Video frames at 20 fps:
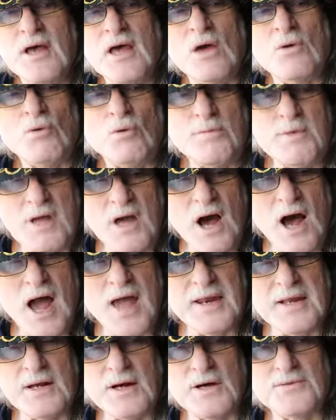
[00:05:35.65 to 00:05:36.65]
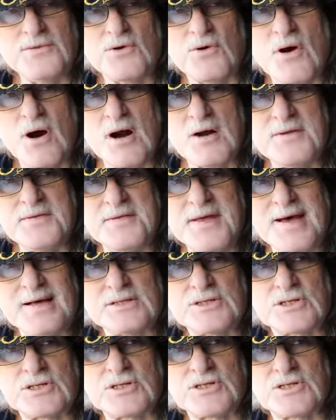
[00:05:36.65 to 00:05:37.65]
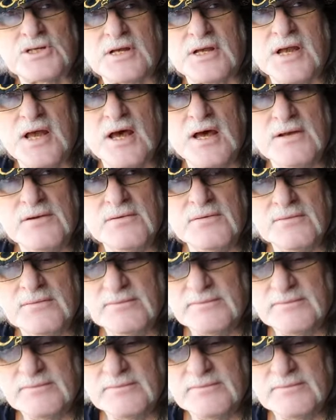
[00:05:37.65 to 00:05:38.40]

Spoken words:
and we'll be hiding under our desks again.